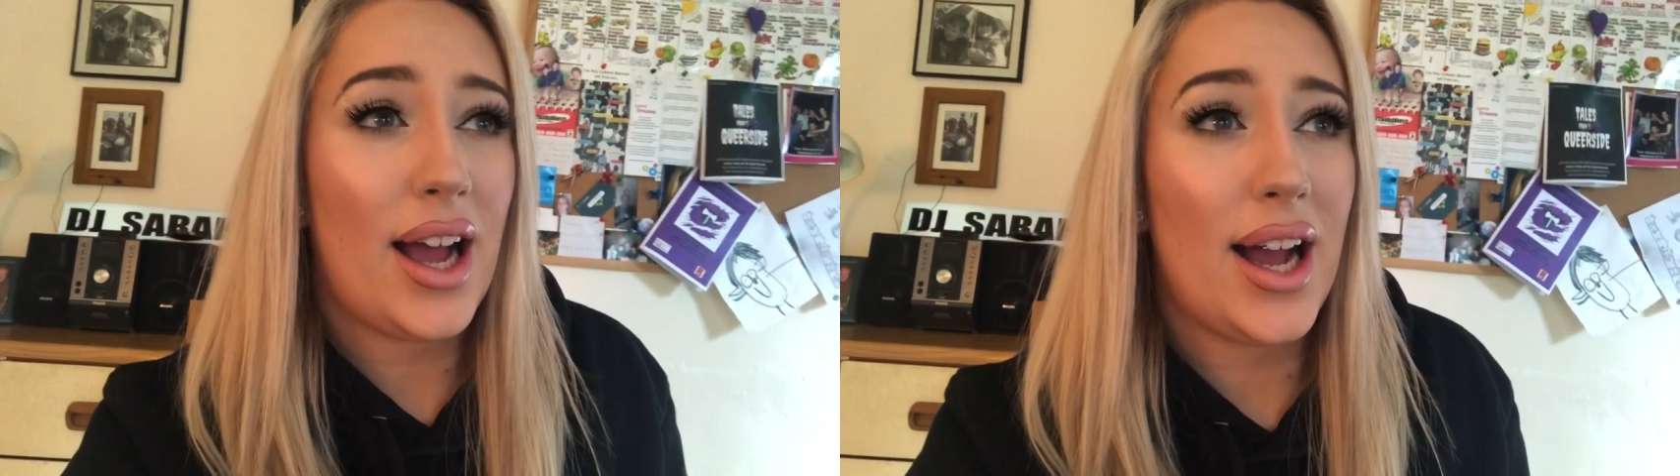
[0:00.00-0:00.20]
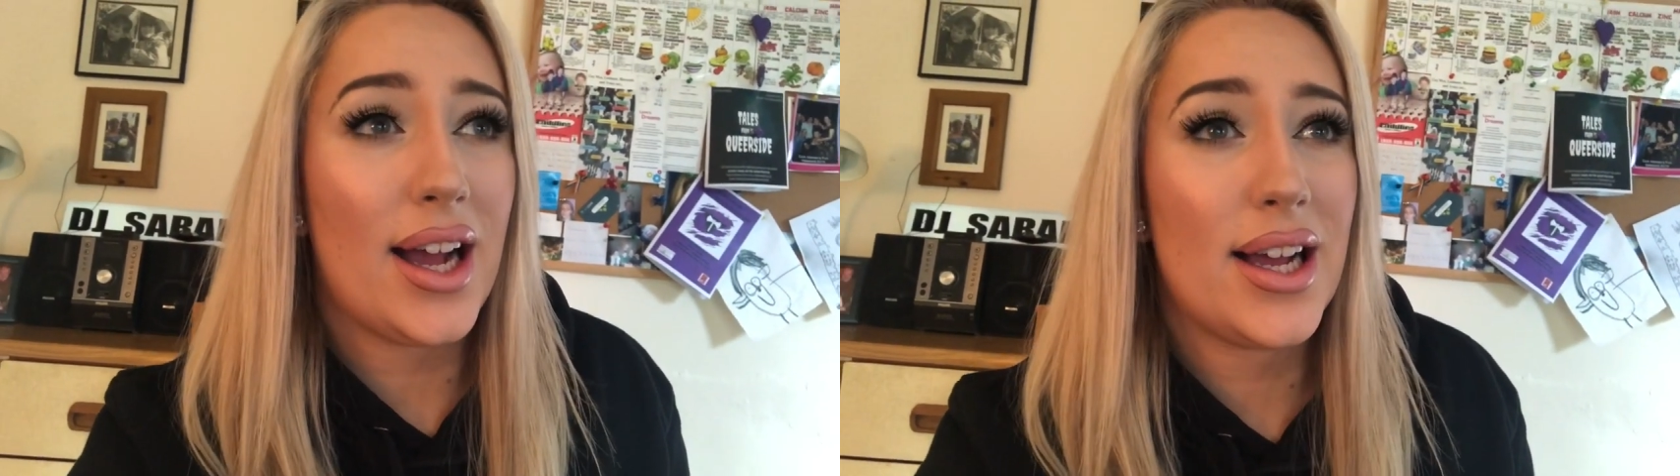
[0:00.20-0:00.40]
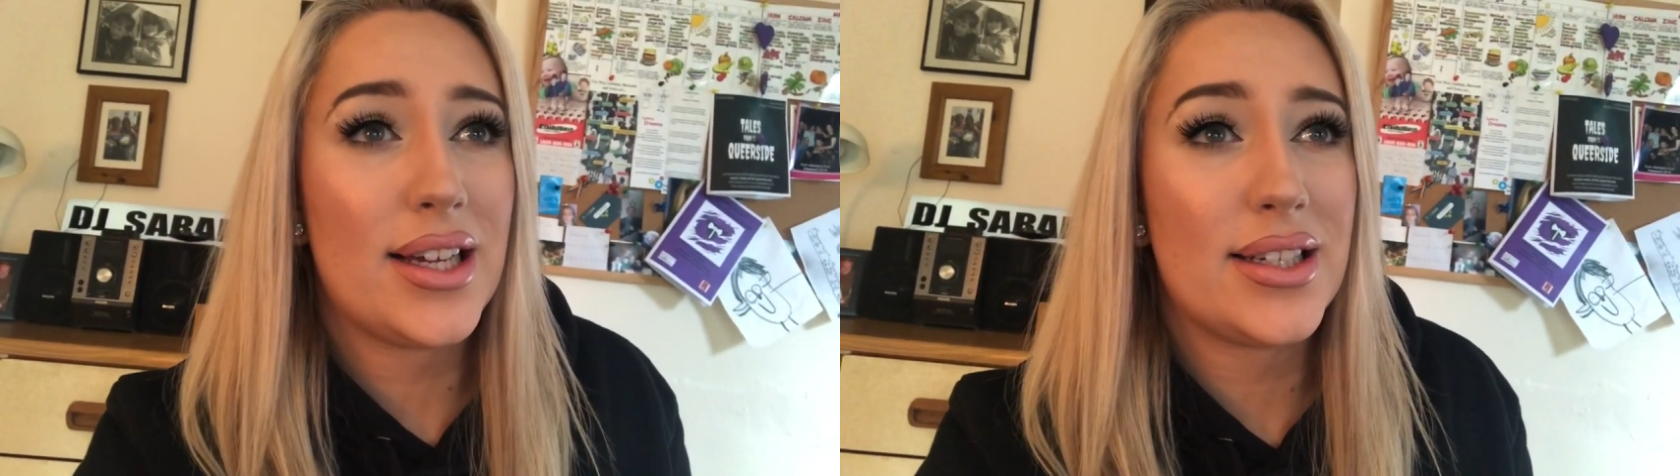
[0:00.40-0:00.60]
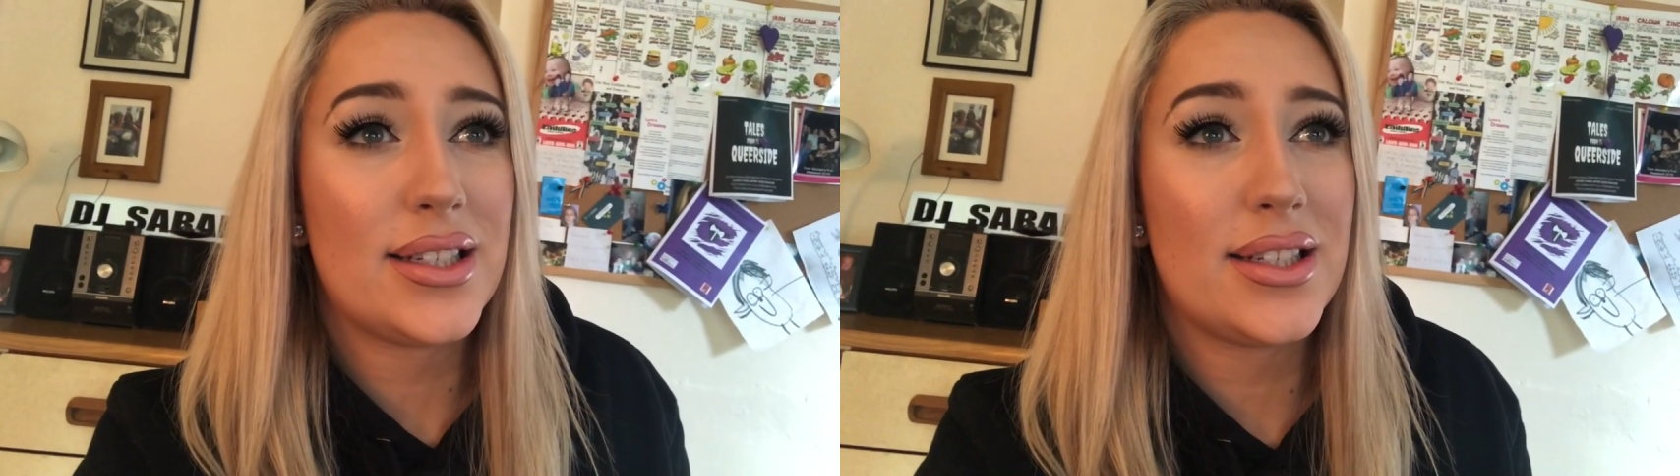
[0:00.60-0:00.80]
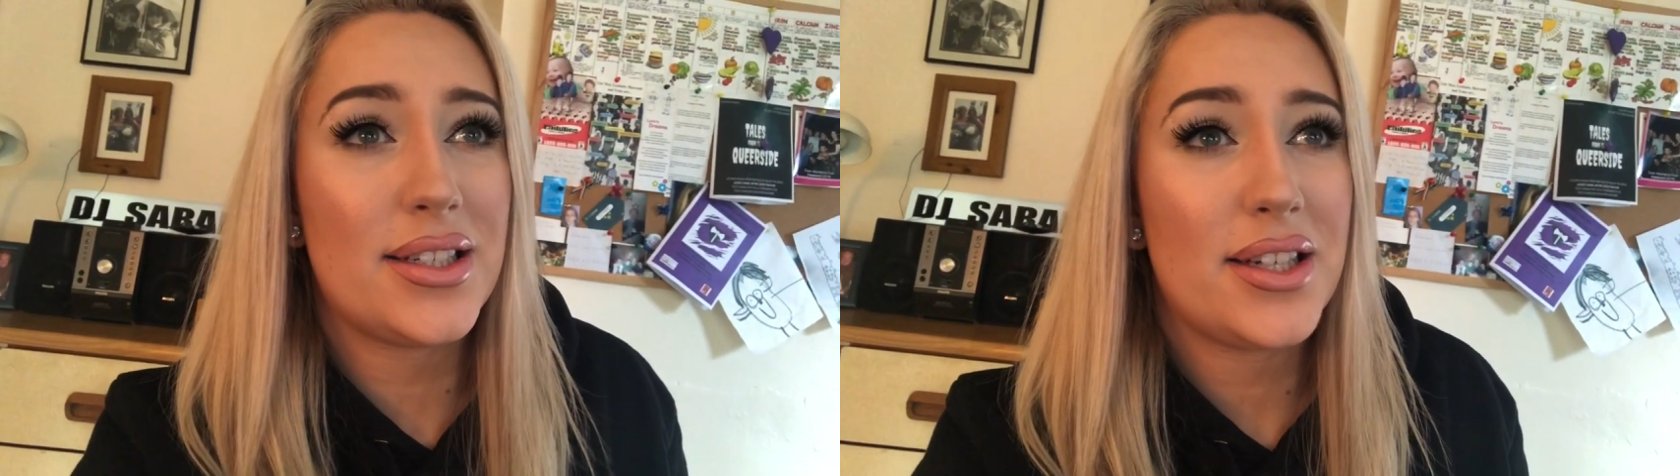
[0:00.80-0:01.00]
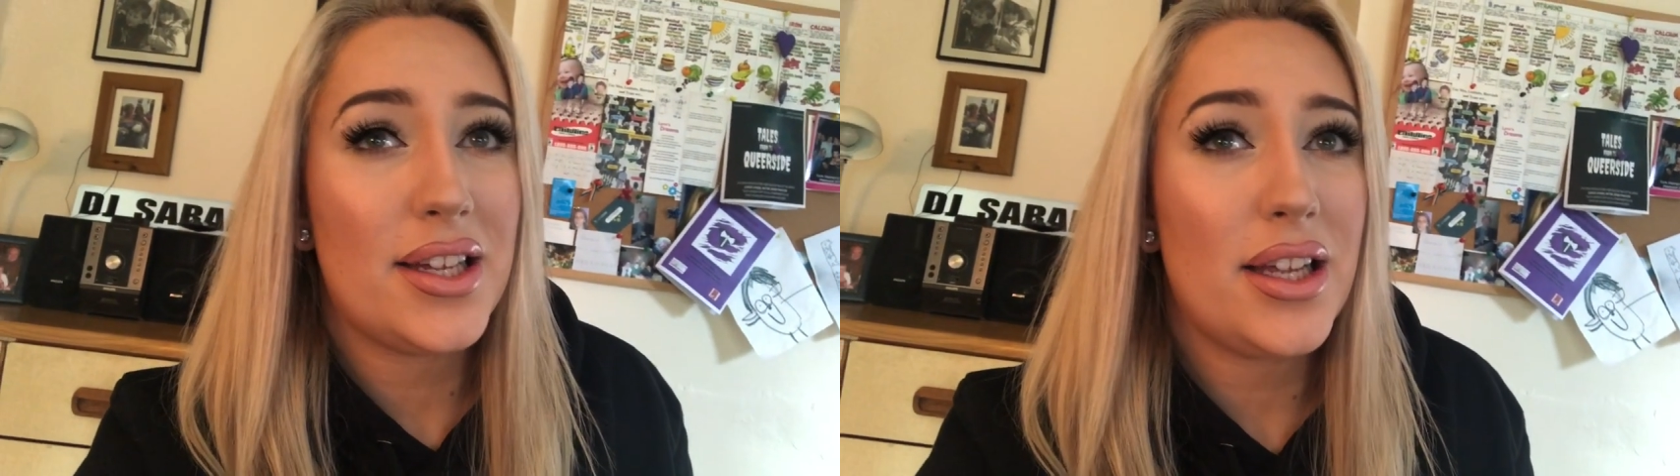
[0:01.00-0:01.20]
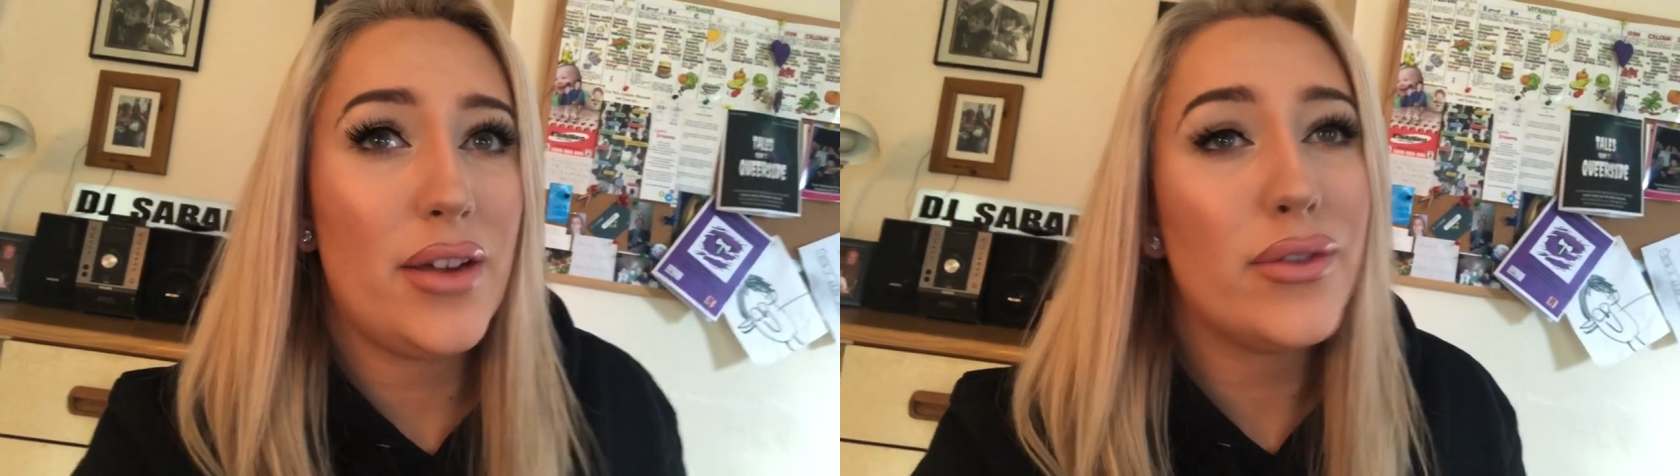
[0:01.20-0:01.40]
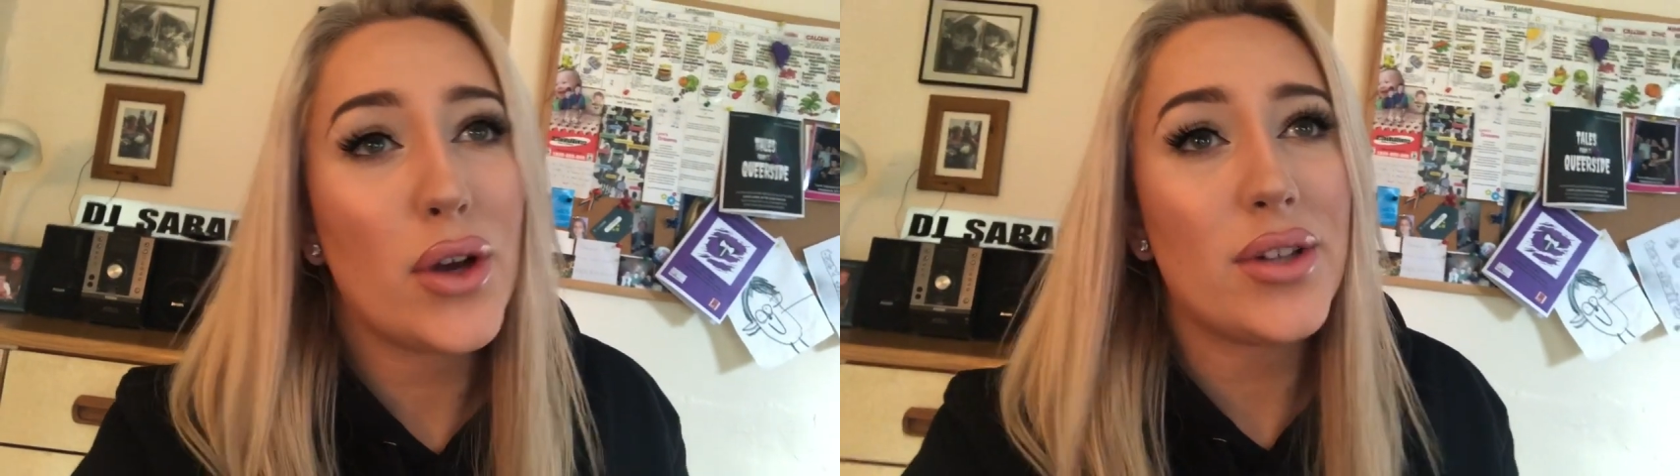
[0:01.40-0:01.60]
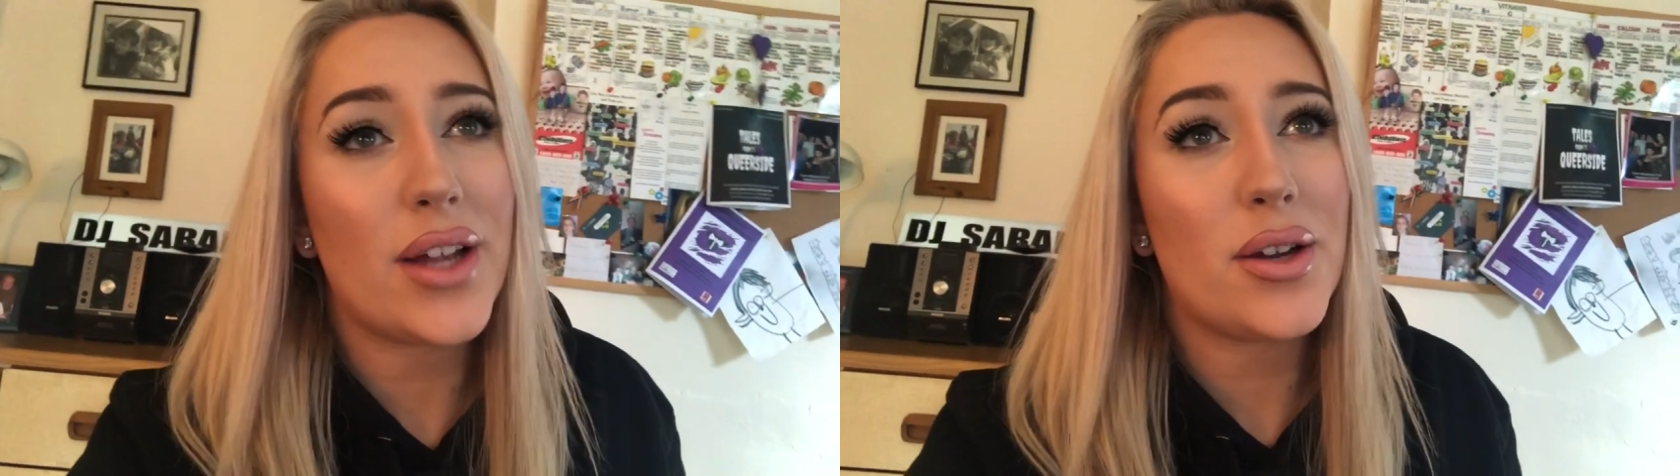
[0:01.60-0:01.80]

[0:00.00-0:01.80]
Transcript: And even though that